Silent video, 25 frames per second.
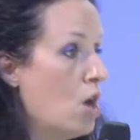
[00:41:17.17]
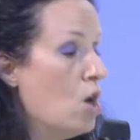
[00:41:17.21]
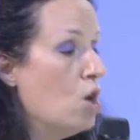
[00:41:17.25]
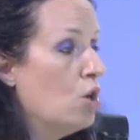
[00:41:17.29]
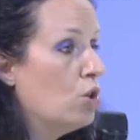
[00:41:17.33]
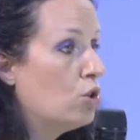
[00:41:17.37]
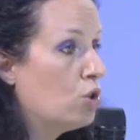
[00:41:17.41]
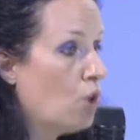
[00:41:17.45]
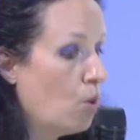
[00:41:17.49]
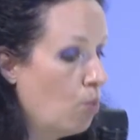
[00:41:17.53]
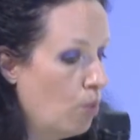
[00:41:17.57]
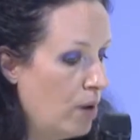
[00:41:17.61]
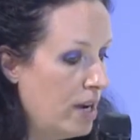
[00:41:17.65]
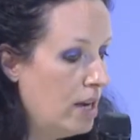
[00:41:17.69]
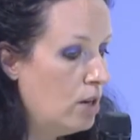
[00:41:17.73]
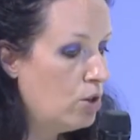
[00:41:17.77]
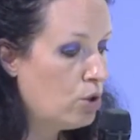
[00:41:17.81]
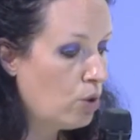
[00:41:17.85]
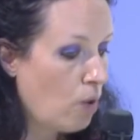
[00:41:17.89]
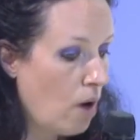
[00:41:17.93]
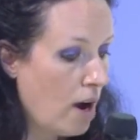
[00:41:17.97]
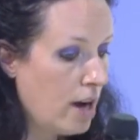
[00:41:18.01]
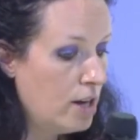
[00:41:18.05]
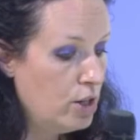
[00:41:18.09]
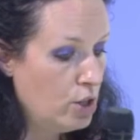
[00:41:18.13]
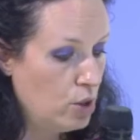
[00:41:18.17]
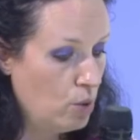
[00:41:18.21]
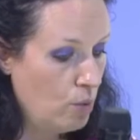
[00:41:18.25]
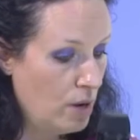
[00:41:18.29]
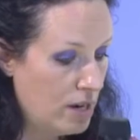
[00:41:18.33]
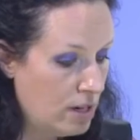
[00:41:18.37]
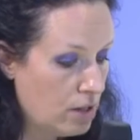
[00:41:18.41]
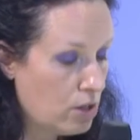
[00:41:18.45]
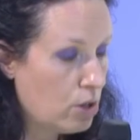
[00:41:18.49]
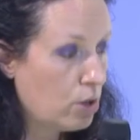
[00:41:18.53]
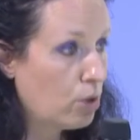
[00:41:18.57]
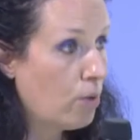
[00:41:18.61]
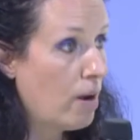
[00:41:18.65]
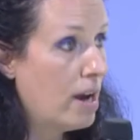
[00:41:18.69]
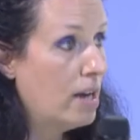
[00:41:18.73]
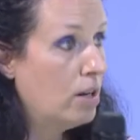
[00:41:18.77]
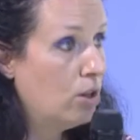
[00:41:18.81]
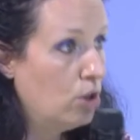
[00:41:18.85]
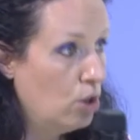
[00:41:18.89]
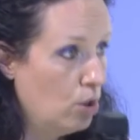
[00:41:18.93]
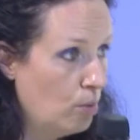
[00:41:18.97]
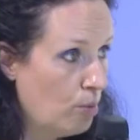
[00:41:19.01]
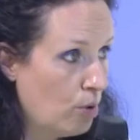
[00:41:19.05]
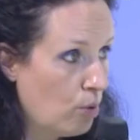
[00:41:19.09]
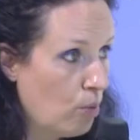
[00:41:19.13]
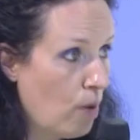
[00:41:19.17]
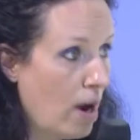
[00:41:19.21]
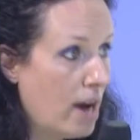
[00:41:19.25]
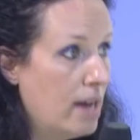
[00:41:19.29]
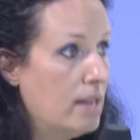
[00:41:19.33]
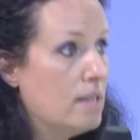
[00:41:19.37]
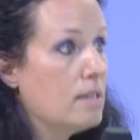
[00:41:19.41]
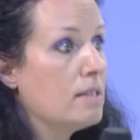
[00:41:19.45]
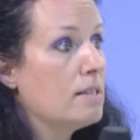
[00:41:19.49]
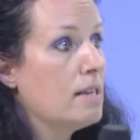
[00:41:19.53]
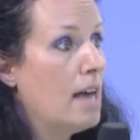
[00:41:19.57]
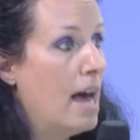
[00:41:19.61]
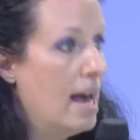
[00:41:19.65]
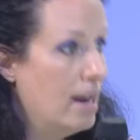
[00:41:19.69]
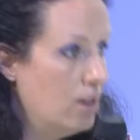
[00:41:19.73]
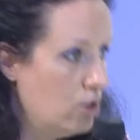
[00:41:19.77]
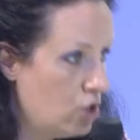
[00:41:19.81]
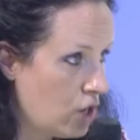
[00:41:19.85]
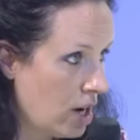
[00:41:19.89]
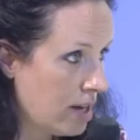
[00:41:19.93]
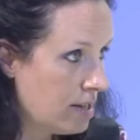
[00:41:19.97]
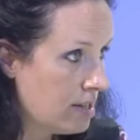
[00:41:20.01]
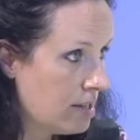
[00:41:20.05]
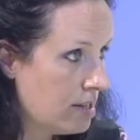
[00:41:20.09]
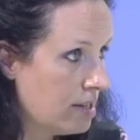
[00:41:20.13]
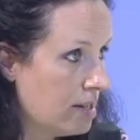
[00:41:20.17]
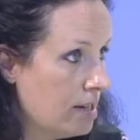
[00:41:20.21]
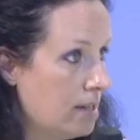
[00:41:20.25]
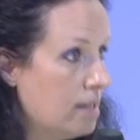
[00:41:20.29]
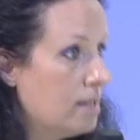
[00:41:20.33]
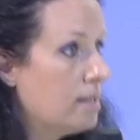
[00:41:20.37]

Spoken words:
So we try to integrate human rights and justice,